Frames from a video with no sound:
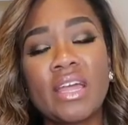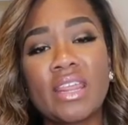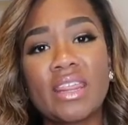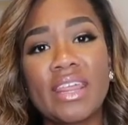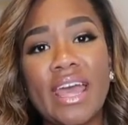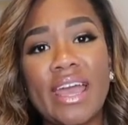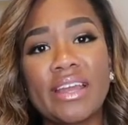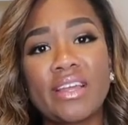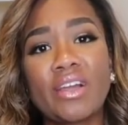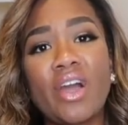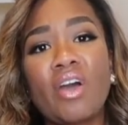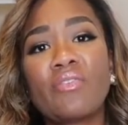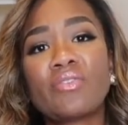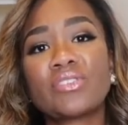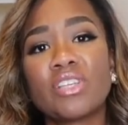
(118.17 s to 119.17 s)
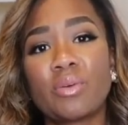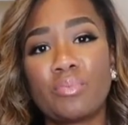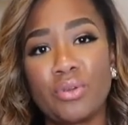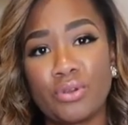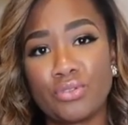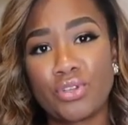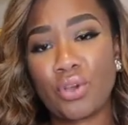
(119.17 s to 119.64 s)
that covers
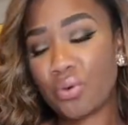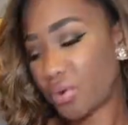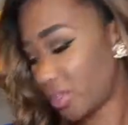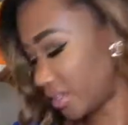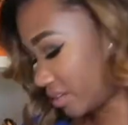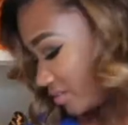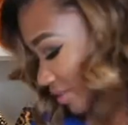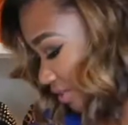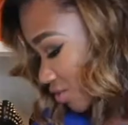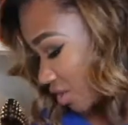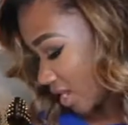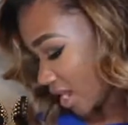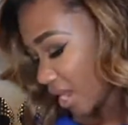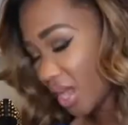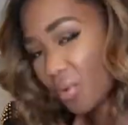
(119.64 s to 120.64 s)
up your toe cleavage.